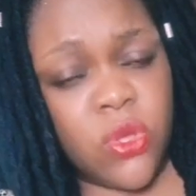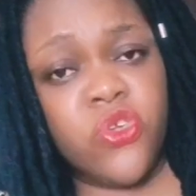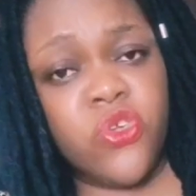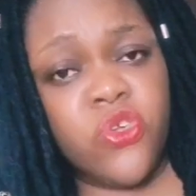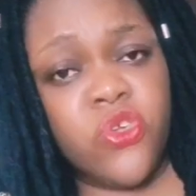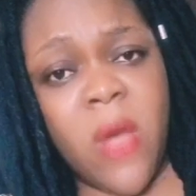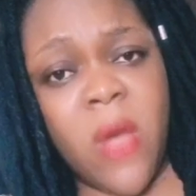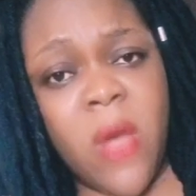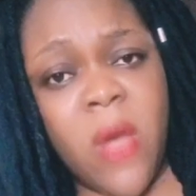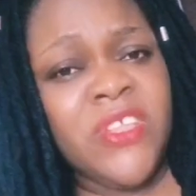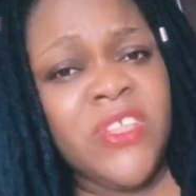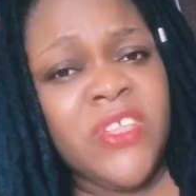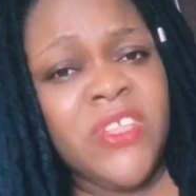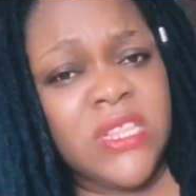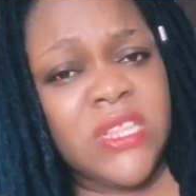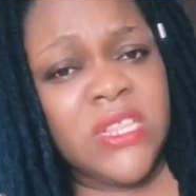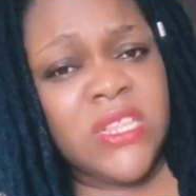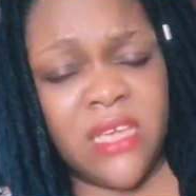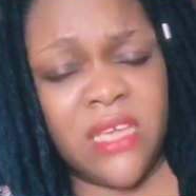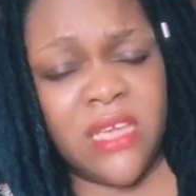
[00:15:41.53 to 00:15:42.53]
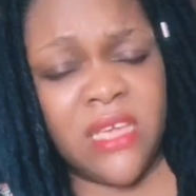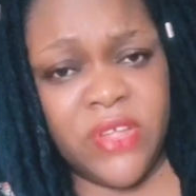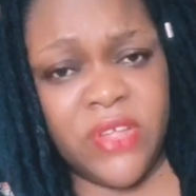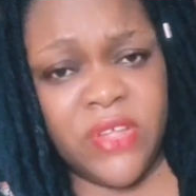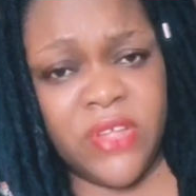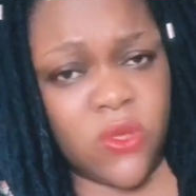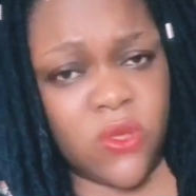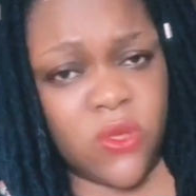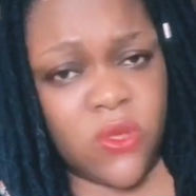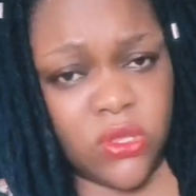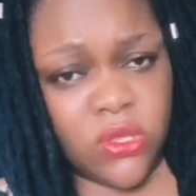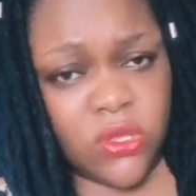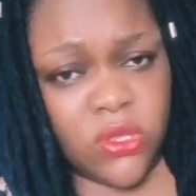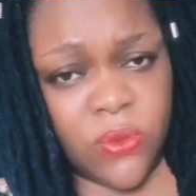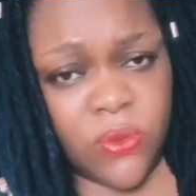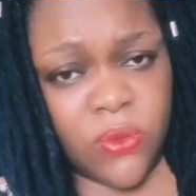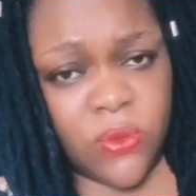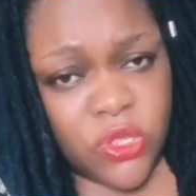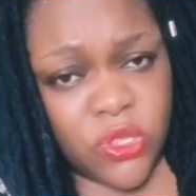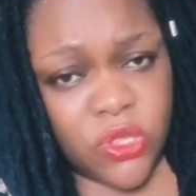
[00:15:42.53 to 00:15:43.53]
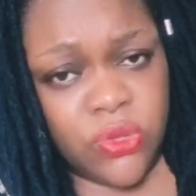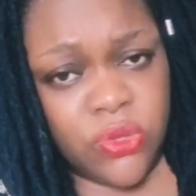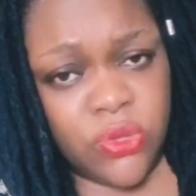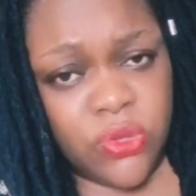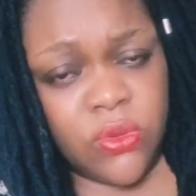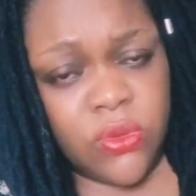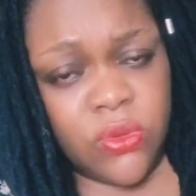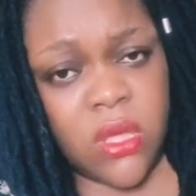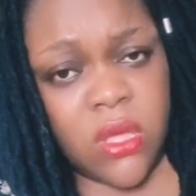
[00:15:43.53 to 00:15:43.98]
Your wife did not inherit cause with you.